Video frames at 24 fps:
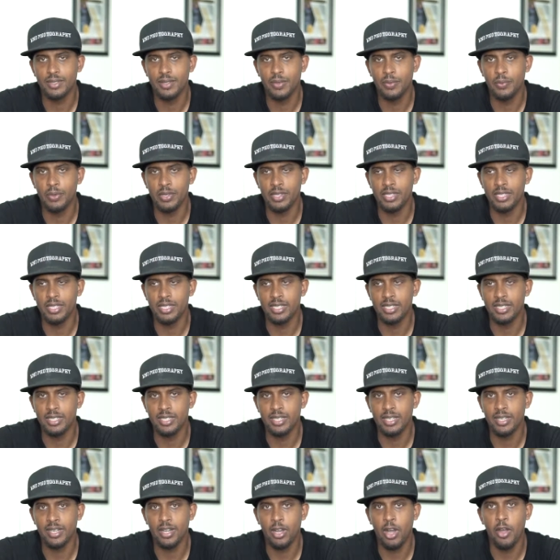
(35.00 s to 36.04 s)
with a,
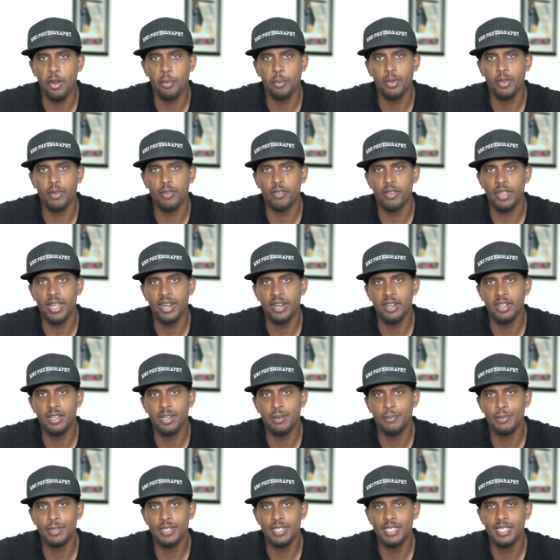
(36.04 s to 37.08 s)
a automotive lighting
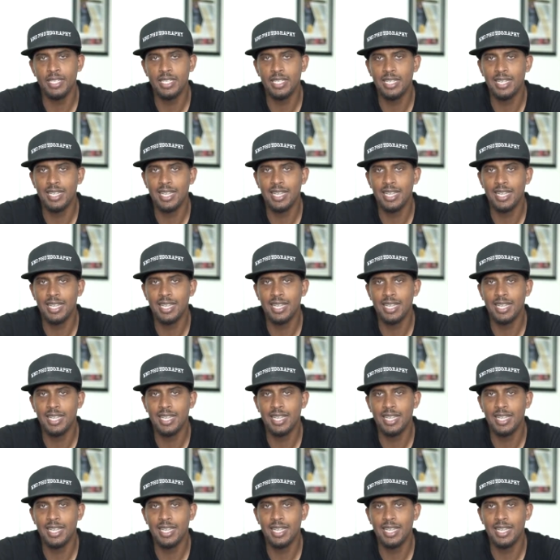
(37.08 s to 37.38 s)
company,